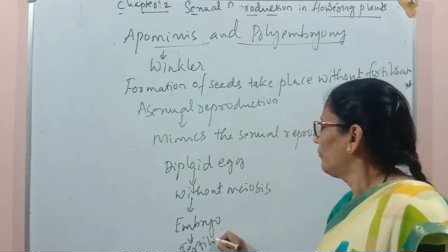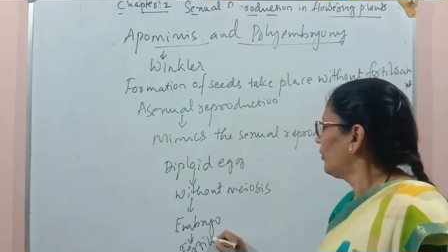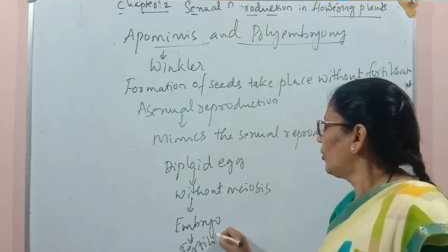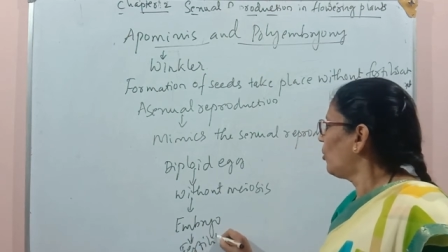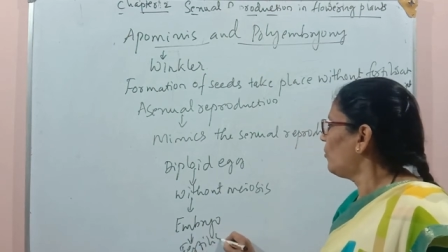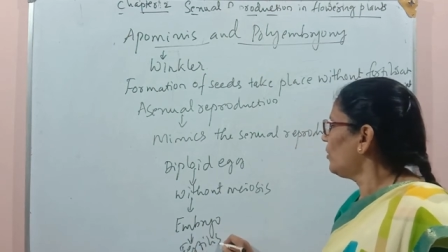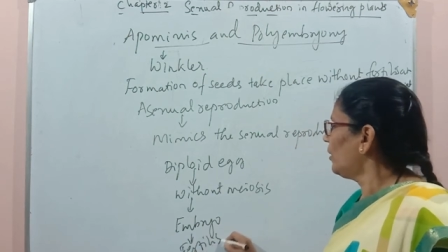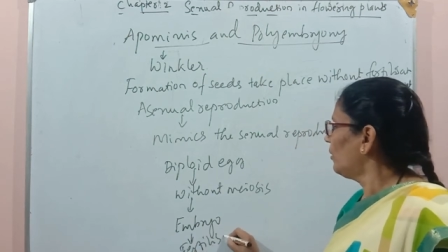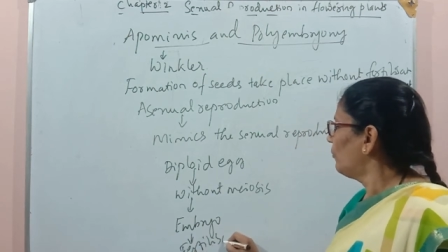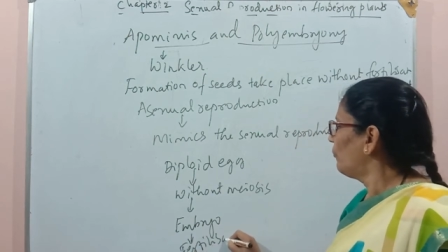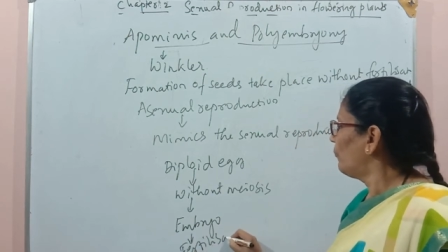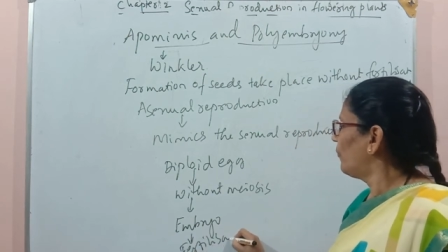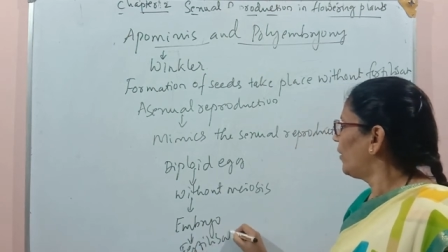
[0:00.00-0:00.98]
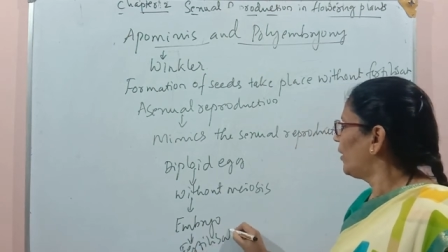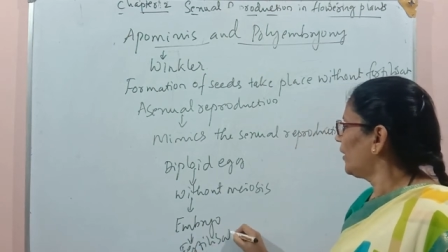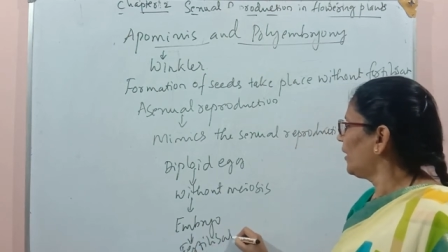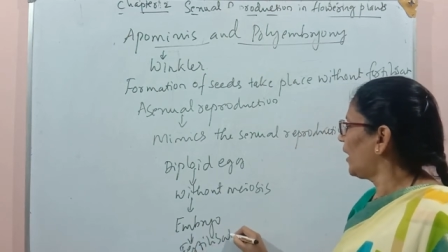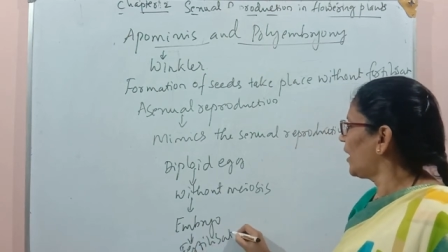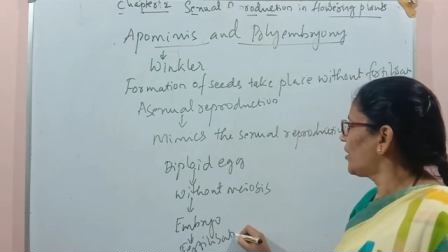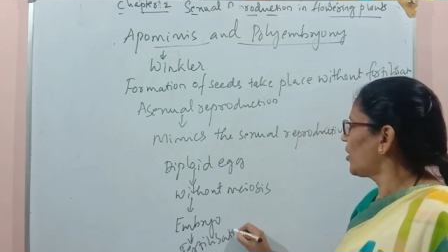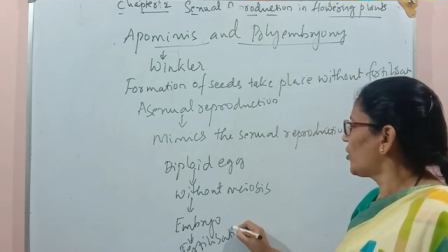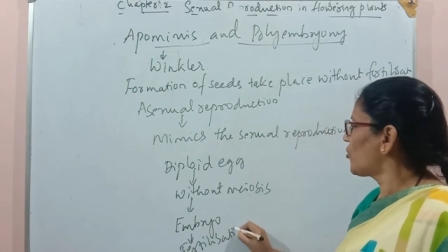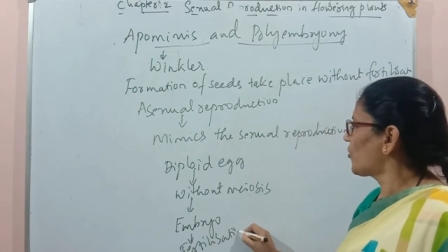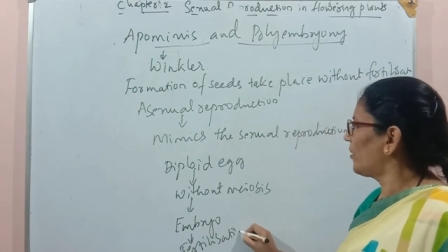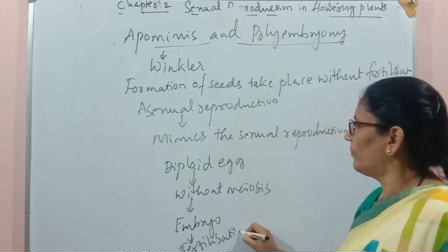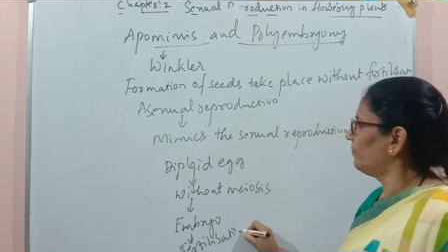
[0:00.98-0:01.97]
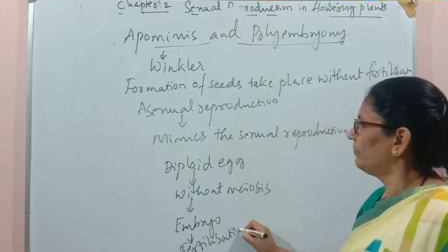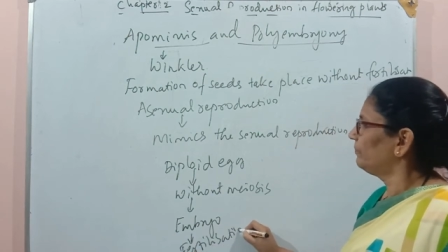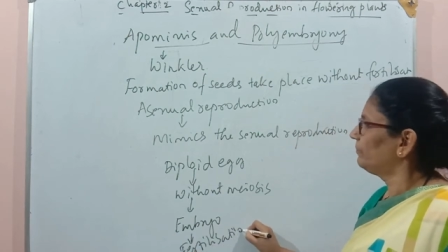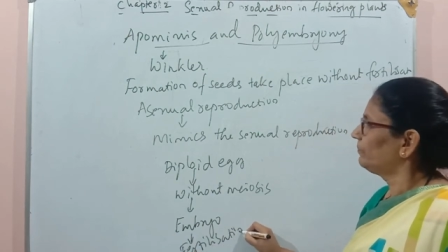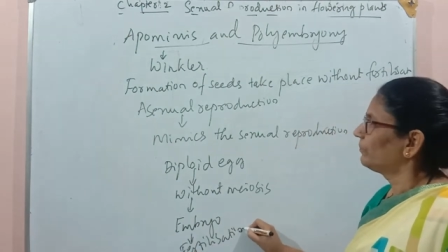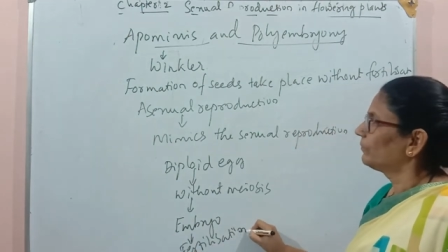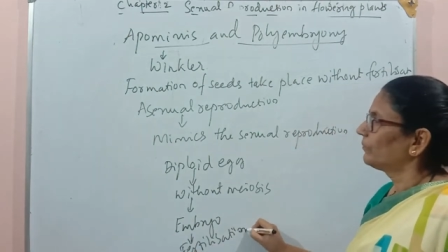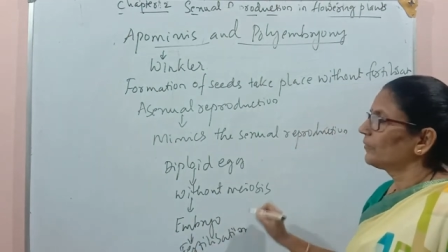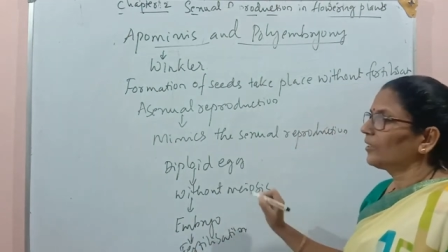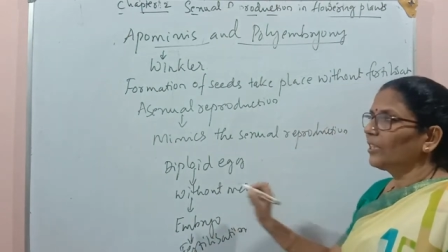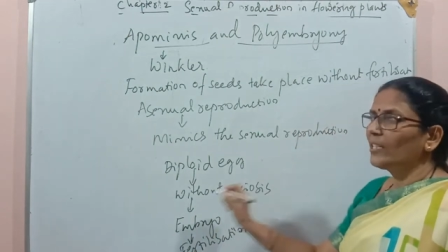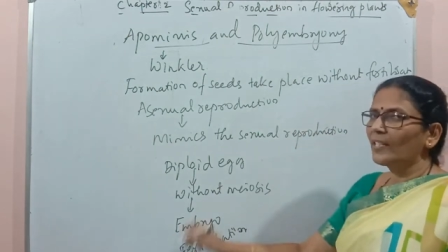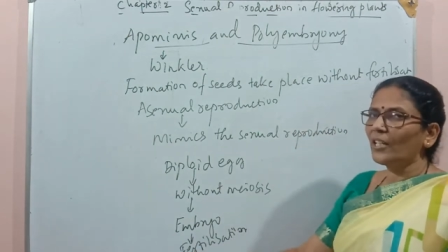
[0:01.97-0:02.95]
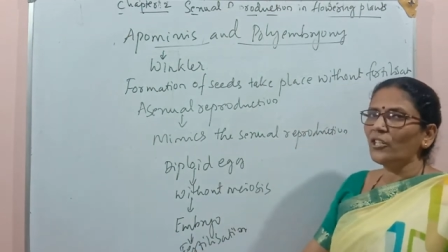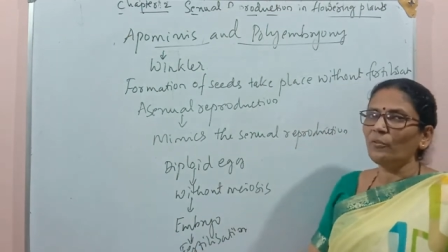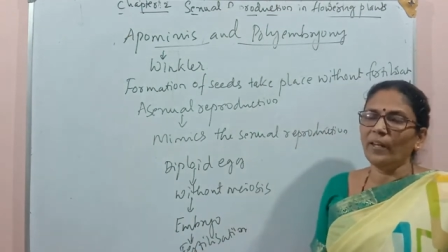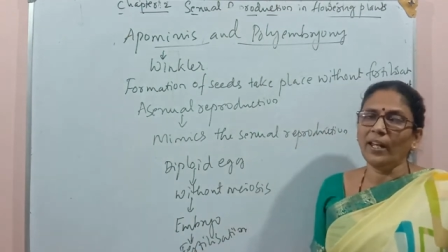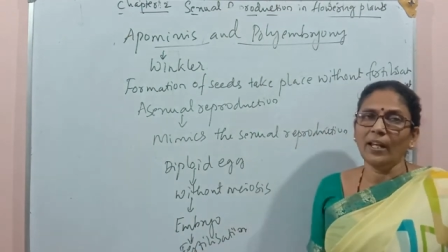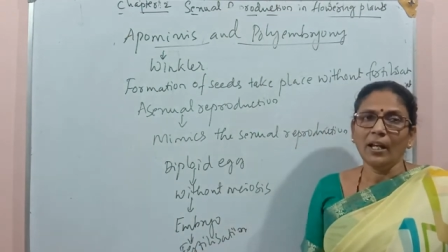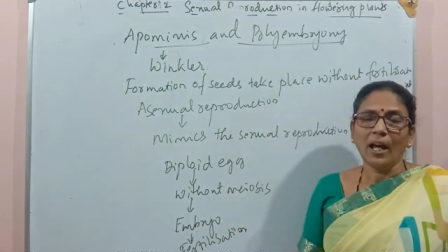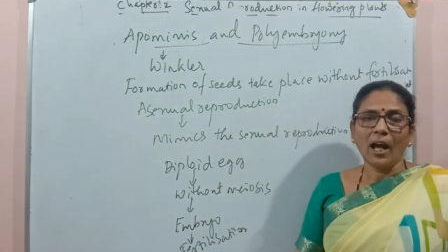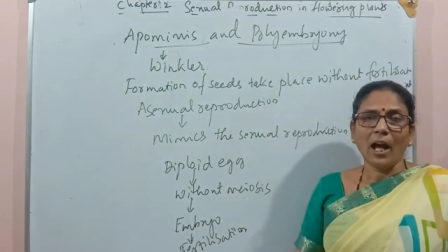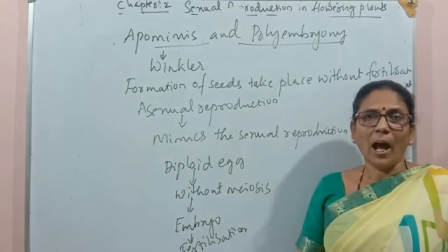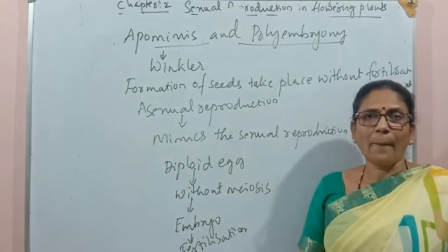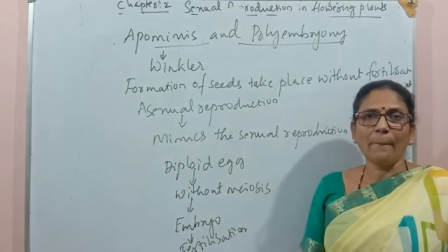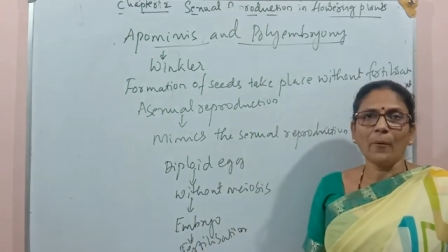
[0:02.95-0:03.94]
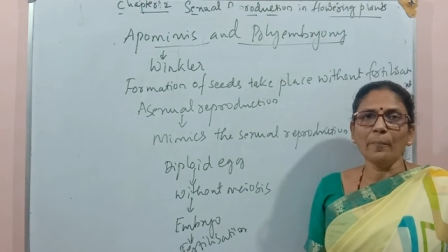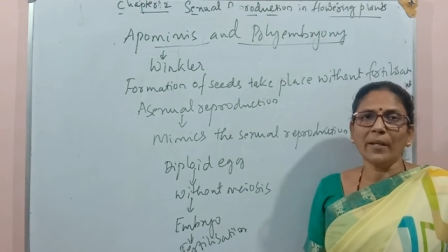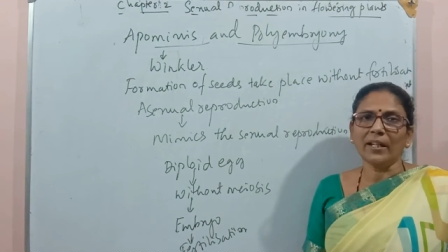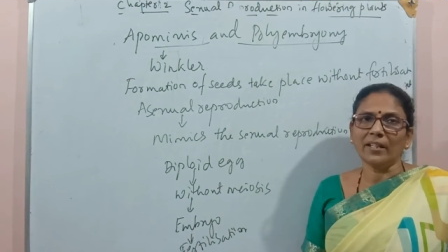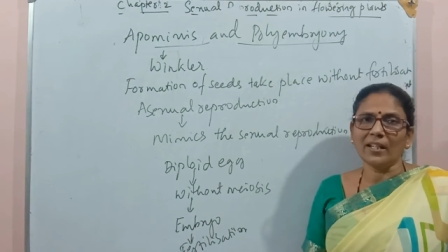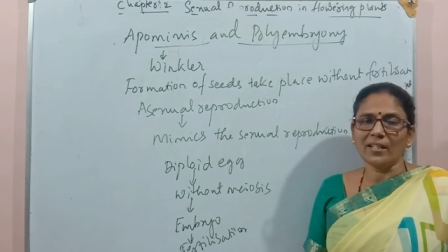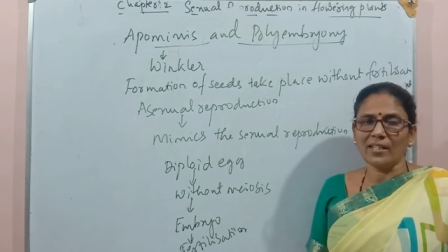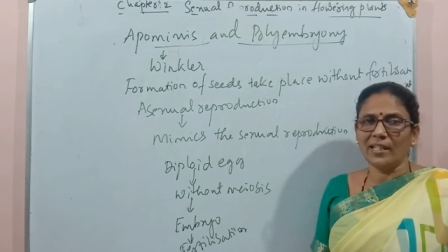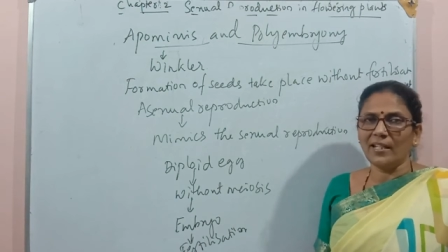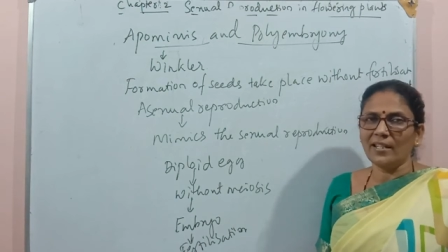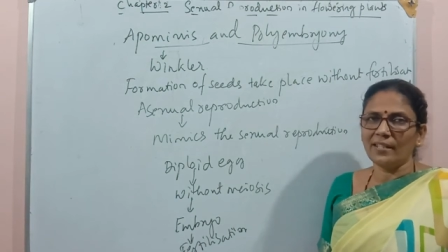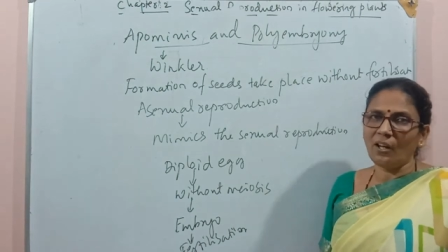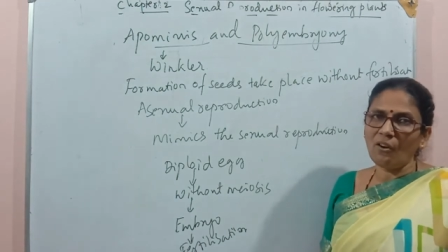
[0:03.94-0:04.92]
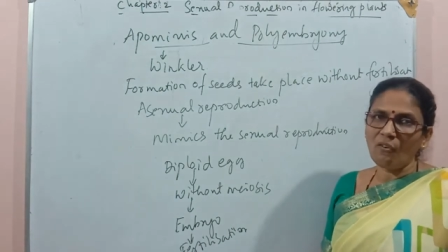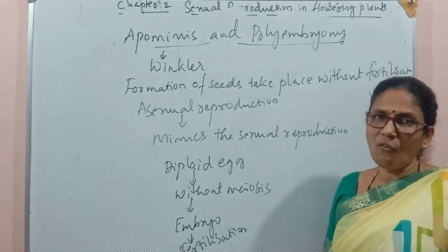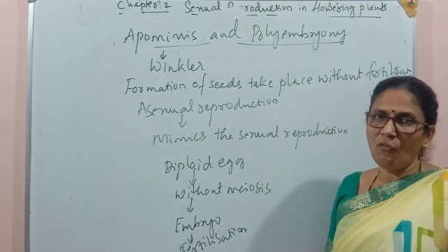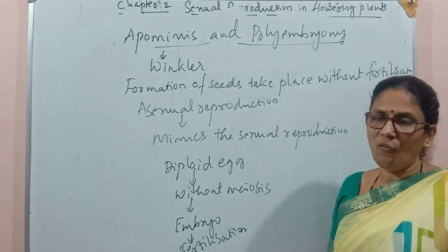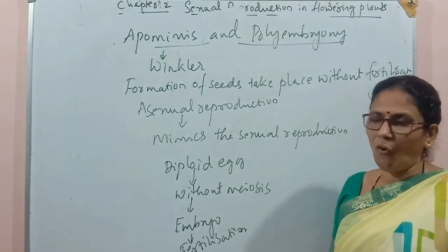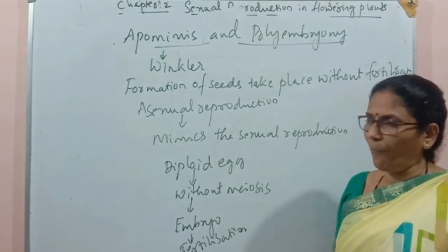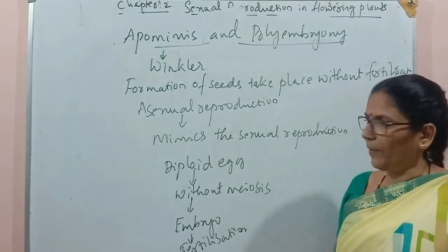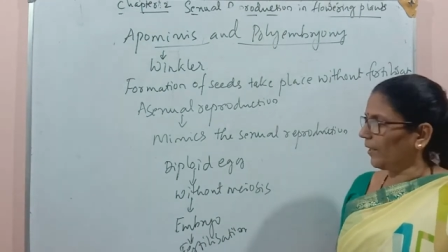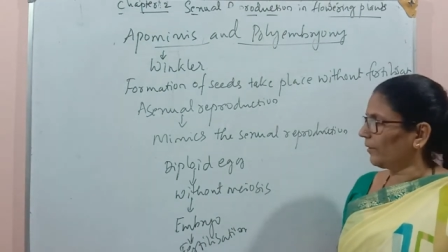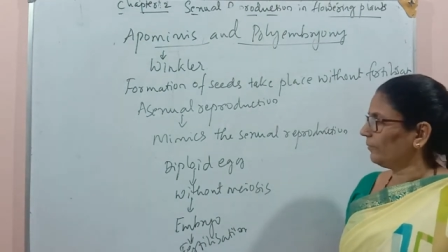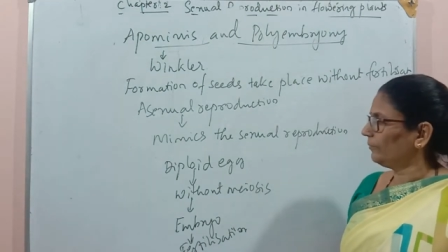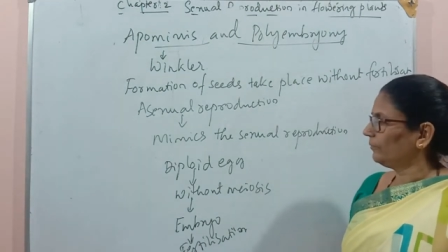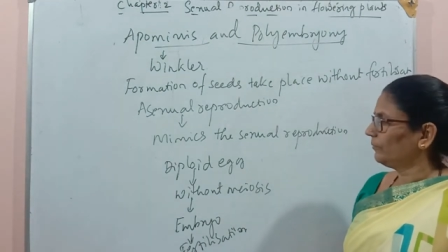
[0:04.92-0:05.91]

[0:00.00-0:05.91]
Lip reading: Without fertilization. In such way, apomictic seeds are forming.